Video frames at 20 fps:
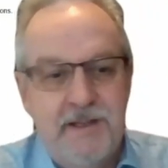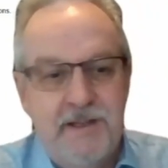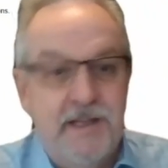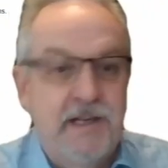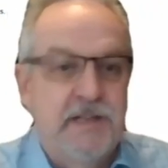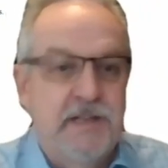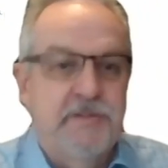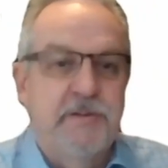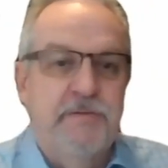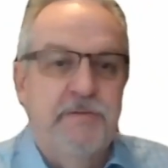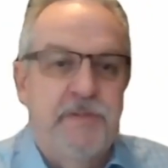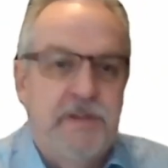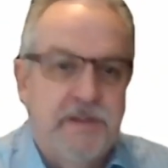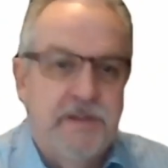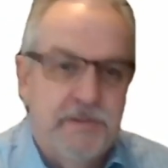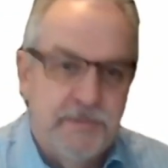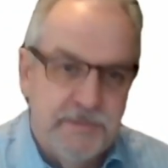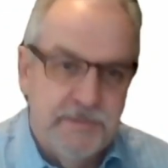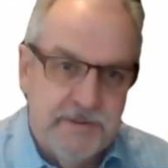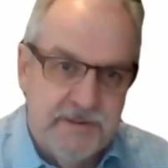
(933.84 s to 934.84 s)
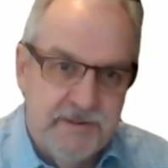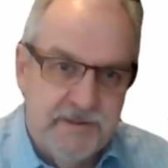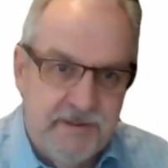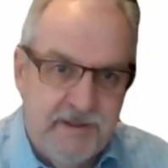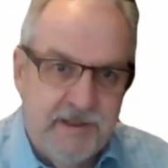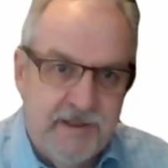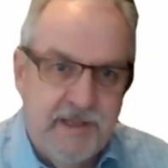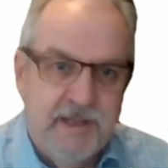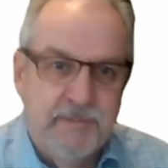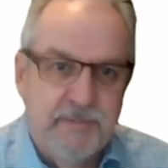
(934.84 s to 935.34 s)
Electric vehicles are,
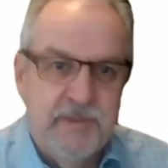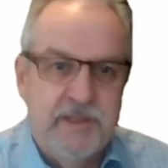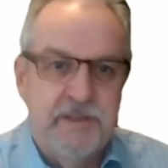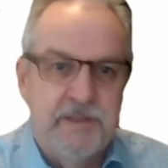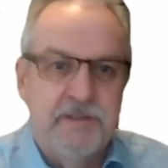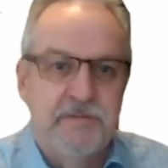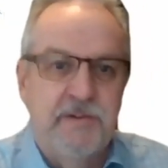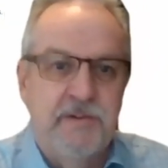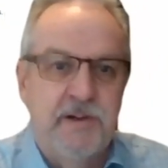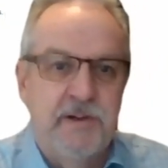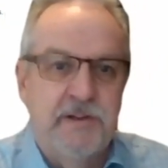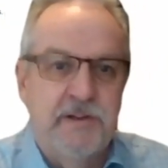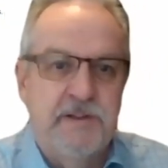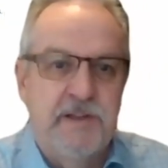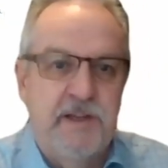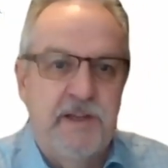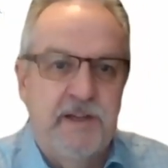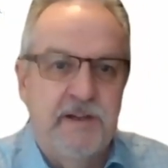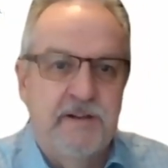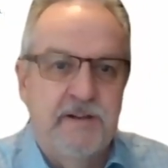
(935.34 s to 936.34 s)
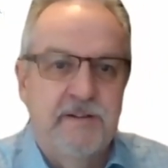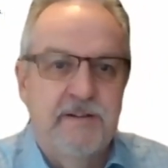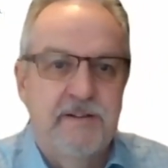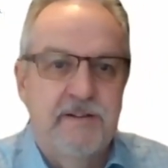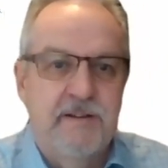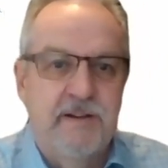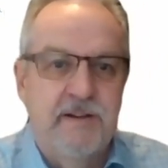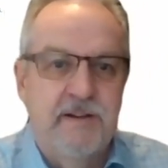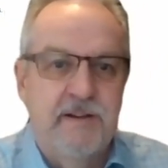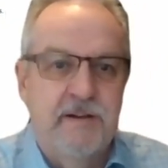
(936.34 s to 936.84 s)
are coming into vogue now.
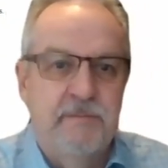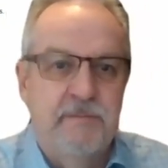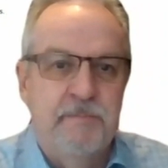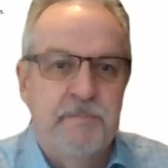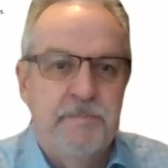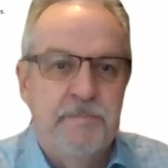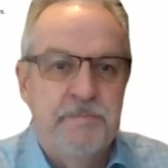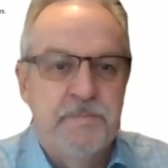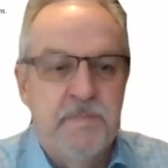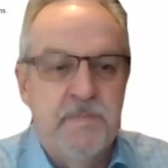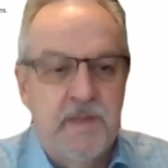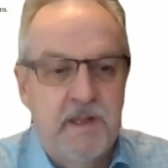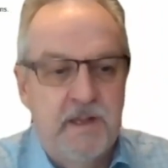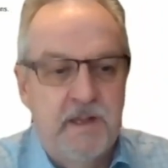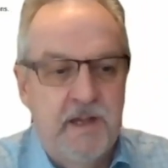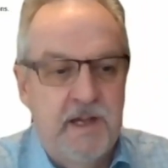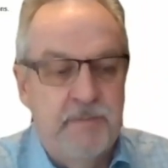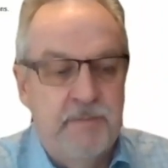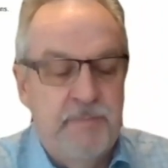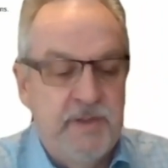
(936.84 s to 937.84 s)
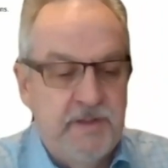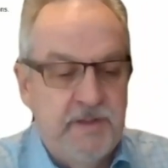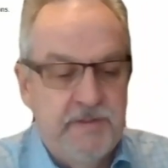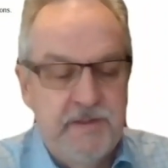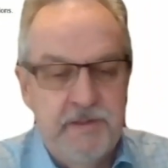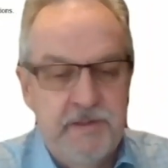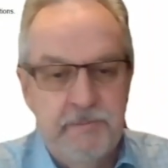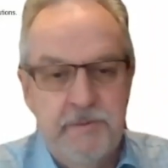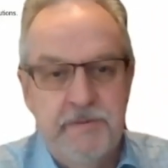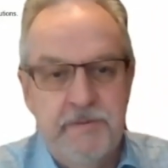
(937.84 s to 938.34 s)
Um, a big
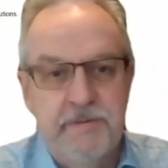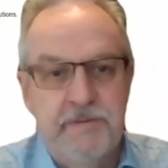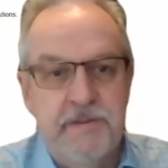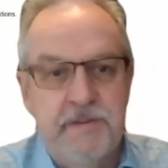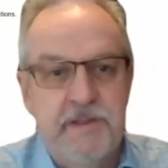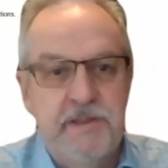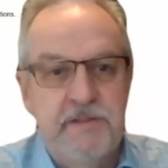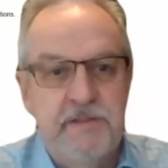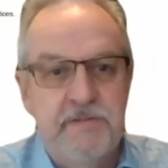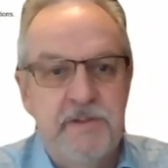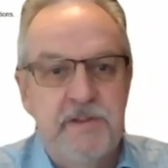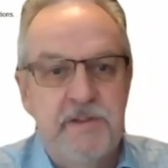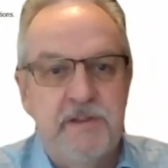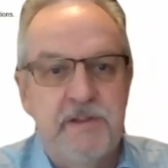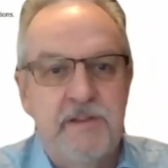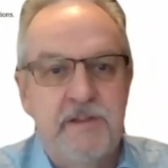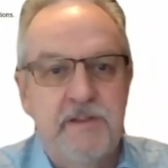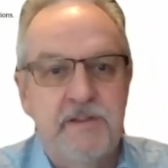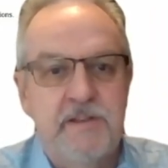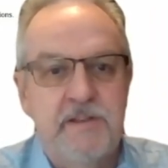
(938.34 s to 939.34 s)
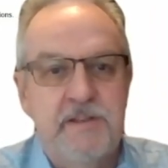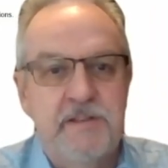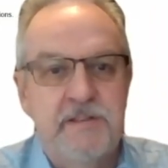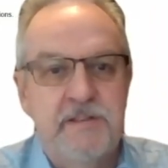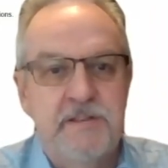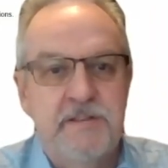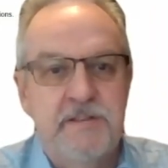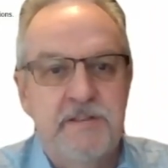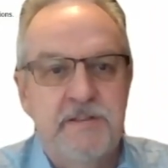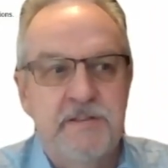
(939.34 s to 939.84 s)
thing with EV
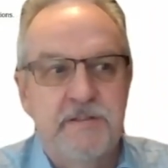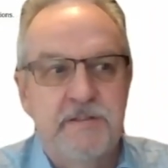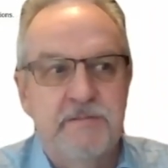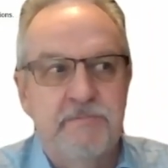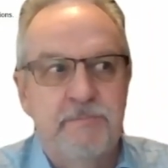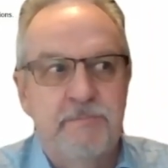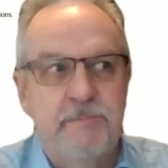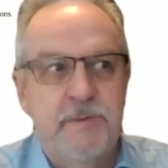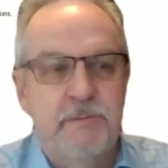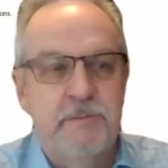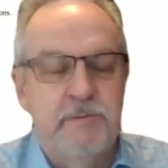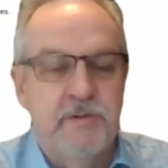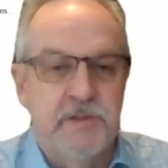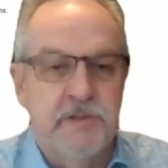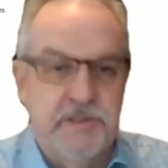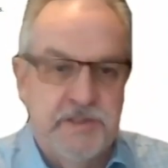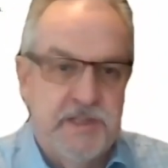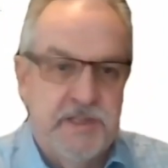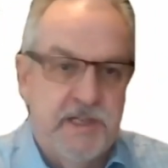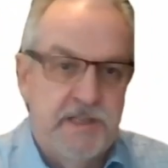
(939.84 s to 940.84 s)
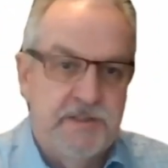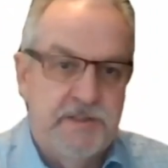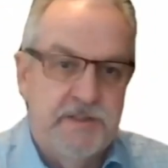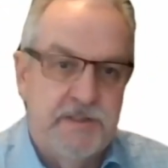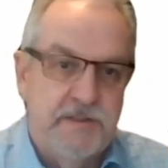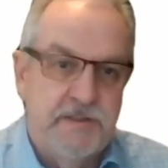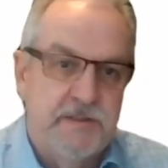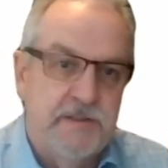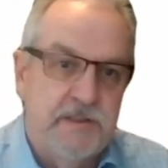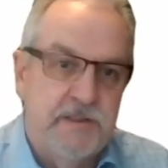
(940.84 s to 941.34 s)
is well, we've got to charge
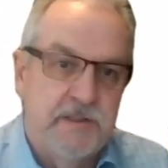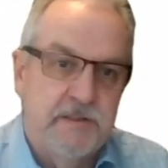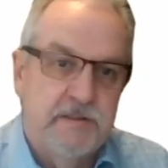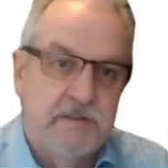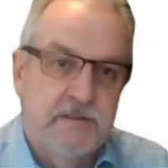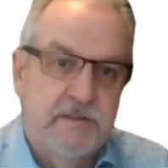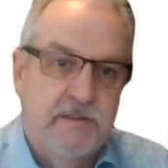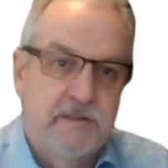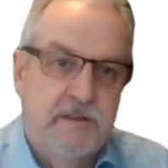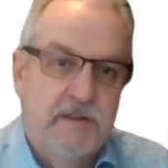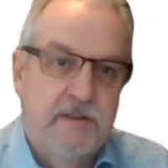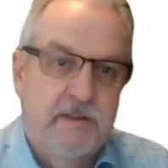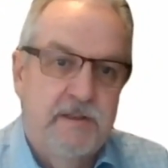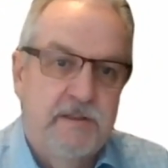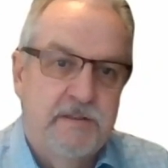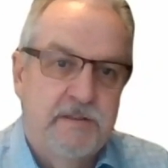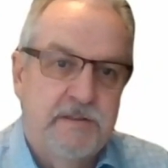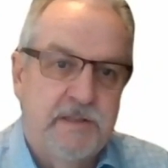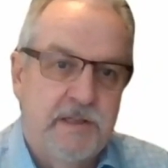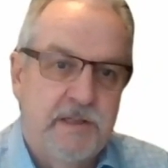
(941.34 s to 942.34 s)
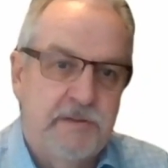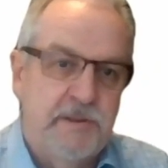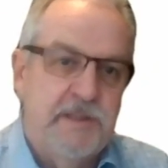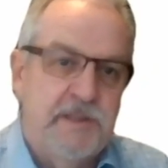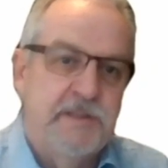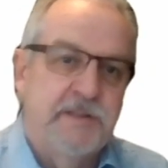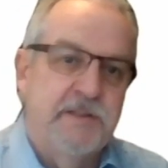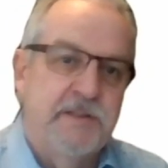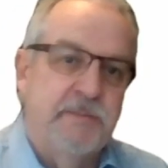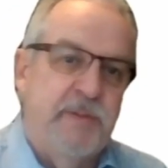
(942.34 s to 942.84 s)
these things. So,
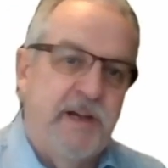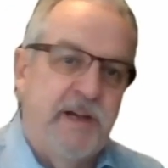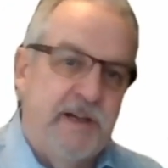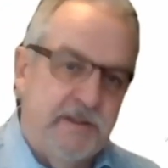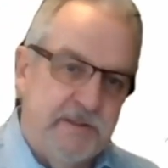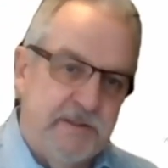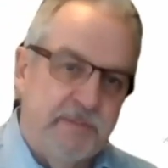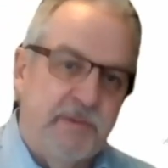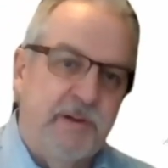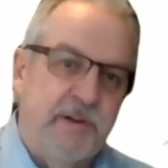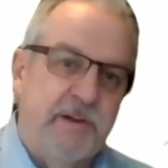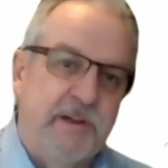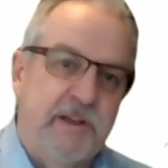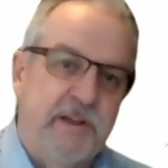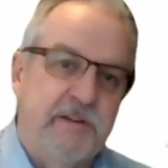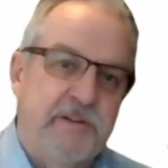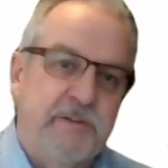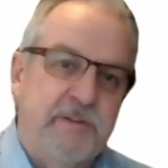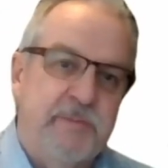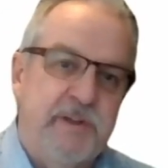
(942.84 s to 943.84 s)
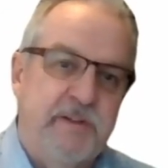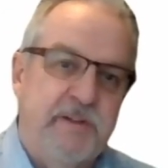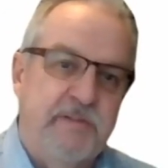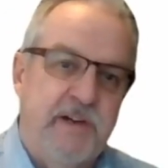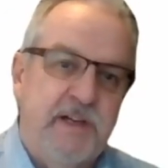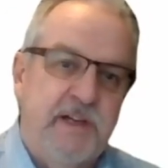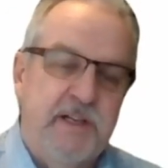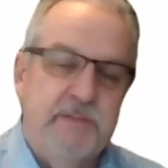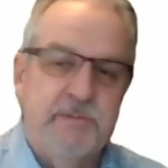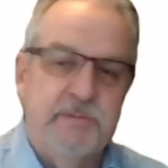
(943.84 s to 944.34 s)
is the power supply going to be
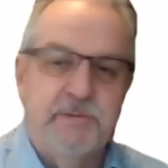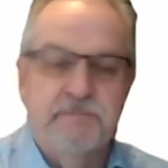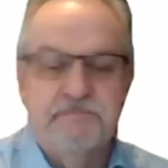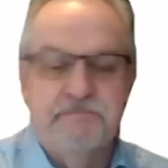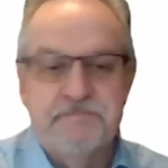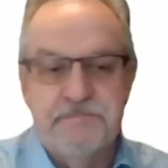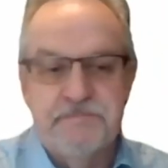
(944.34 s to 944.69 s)
available?